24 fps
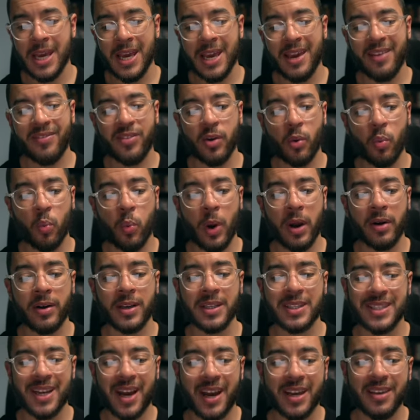If you're wearing
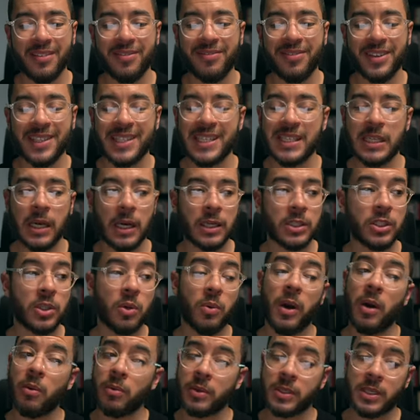tight-fitted
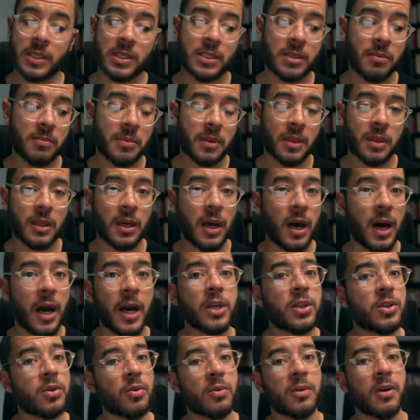underwear, which is something that I
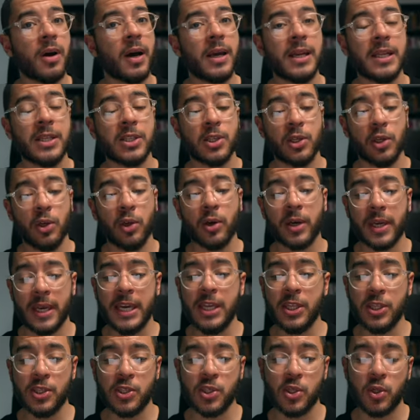do and I need to look
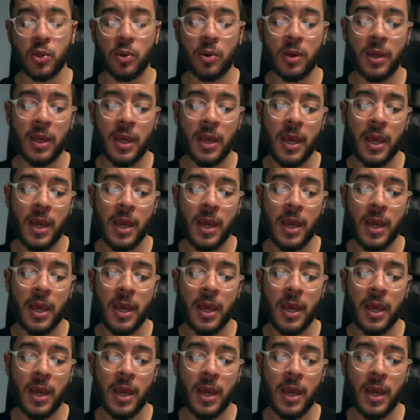into,